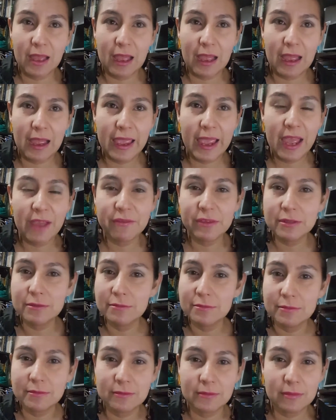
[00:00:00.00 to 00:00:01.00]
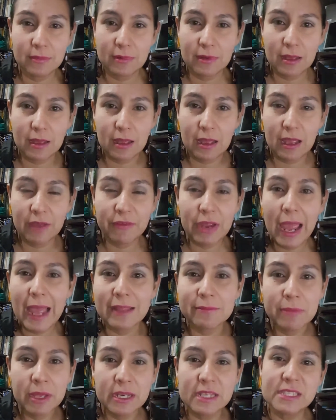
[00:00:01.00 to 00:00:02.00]
I haven't
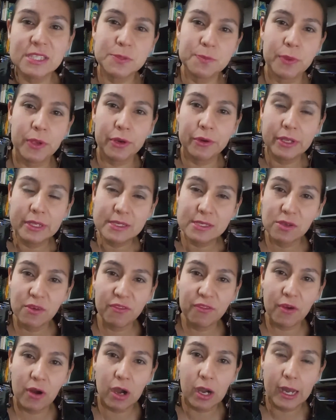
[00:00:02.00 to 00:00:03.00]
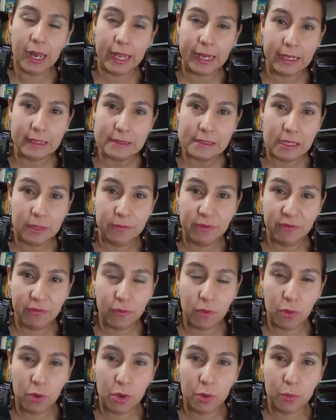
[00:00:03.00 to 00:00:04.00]
had many experience so far, like I said
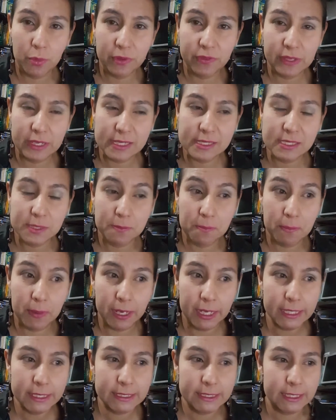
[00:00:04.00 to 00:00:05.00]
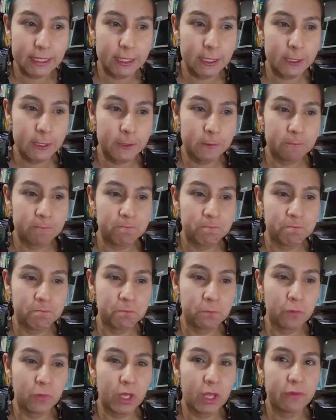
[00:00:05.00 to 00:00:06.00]
before, with this, but
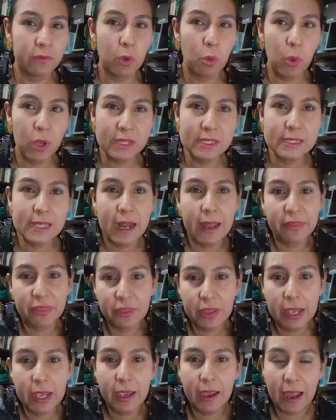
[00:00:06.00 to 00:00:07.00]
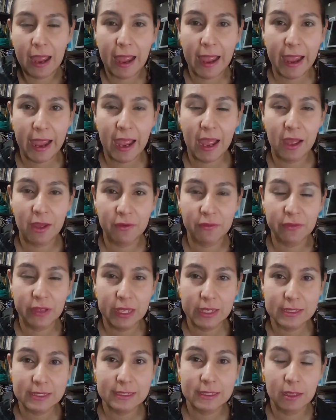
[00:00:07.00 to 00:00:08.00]
the ones that I think I have
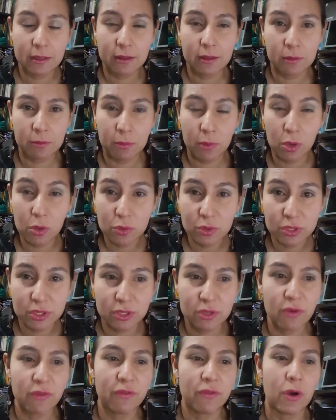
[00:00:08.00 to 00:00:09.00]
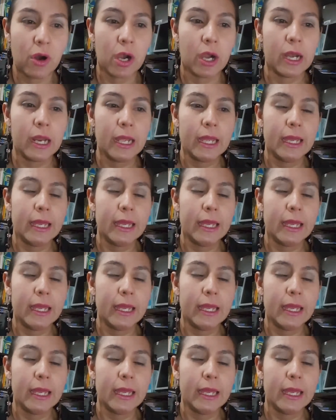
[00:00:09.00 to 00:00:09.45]
studied most so far